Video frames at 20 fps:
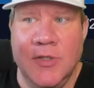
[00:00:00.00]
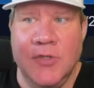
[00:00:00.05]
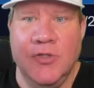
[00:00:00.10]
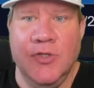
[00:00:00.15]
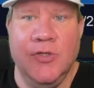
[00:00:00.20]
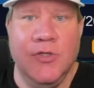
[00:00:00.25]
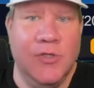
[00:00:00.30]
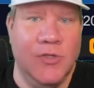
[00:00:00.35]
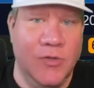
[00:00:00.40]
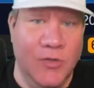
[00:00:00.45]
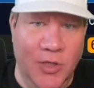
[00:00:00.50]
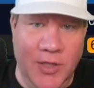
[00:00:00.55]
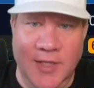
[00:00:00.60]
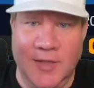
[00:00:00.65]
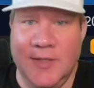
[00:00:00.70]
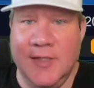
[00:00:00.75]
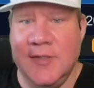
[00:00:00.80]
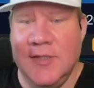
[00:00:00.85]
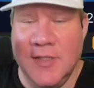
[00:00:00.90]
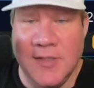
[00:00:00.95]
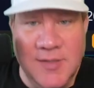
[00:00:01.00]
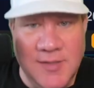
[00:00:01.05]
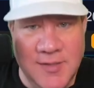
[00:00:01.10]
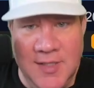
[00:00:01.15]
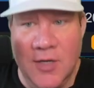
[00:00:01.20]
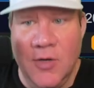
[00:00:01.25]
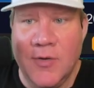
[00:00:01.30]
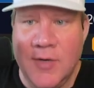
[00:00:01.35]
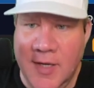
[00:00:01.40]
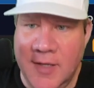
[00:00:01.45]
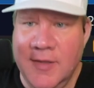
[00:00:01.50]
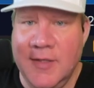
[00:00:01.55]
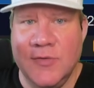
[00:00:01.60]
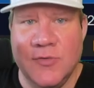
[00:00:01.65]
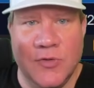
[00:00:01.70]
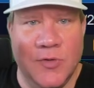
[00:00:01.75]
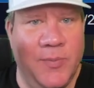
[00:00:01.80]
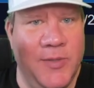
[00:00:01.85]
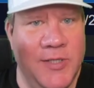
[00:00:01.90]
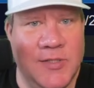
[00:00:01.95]
So you can look at this list and say, okay,
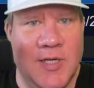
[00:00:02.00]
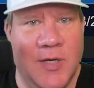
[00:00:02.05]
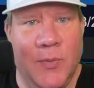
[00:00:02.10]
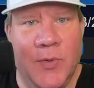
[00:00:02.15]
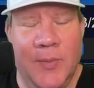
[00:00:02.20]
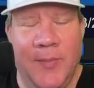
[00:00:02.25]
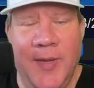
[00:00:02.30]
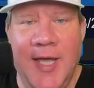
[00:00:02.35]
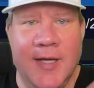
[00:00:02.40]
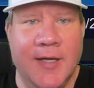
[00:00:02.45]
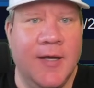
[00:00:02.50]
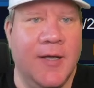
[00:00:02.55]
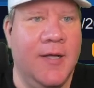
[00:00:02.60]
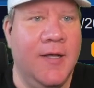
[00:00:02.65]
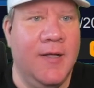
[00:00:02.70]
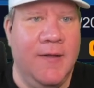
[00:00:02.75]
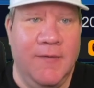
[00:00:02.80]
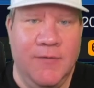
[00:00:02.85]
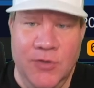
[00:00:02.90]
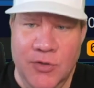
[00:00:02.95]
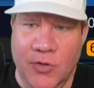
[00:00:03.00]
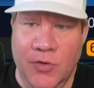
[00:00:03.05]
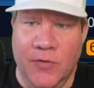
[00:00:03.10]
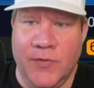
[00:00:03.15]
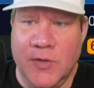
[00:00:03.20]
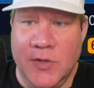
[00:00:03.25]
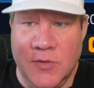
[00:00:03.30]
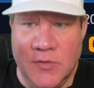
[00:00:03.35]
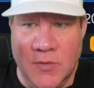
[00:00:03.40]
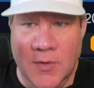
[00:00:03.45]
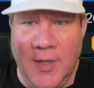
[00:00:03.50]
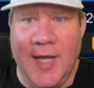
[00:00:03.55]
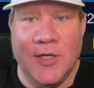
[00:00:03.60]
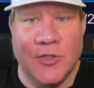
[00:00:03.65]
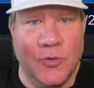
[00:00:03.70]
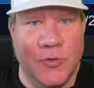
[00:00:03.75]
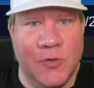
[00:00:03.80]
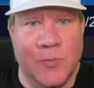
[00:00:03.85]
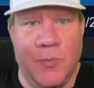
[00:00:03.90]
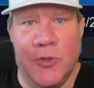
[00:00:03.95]
these are the plays that I want to make. Then you go over to the
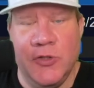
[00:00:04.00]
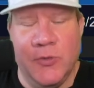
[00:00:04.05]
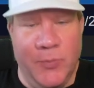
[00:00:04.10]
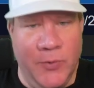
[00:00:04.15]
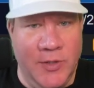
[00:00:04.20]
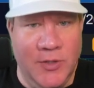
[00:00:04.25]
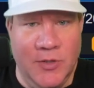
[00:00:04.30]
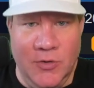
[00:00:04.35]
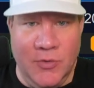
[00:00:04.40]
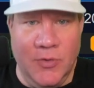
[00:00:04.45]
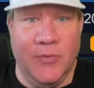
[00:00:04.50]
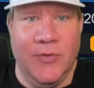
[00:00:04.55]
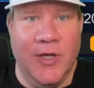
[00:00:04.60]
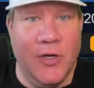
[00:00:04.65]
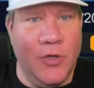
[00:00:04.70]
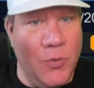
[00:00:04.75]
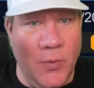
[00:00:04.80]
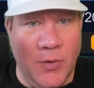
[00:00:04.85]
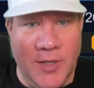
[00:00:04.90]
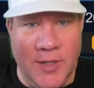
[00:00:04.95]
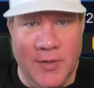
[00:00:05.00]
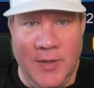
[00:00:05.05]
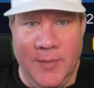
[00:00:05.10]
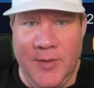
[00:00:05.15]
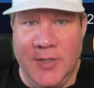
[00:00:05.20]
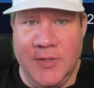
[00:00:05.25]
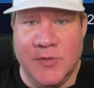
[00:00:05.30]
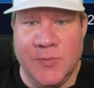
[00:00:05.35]
actual sports book and go there. You won't get limited as